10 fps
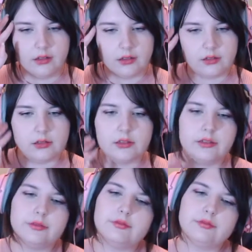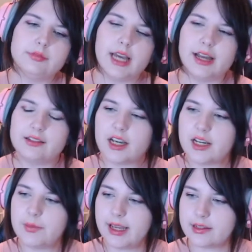Uh, yeah,
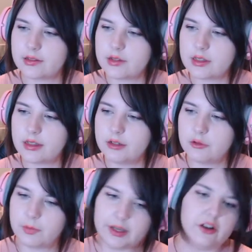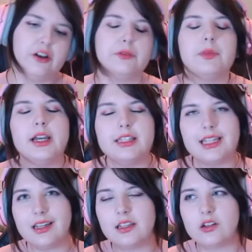Dynamax was a little bit odd, but I
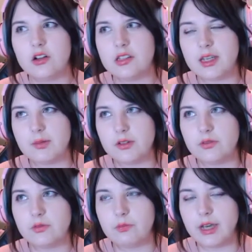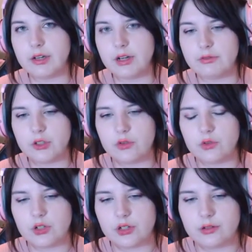did like the concept of Mega
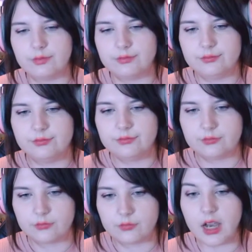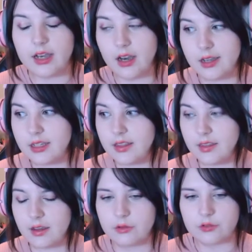Evolution. I, I did
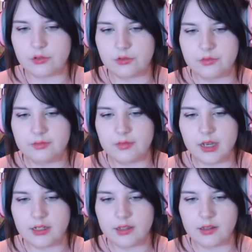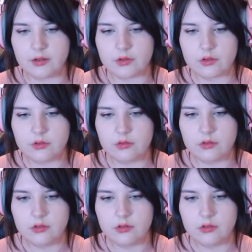think that was cool. I did think that was cool.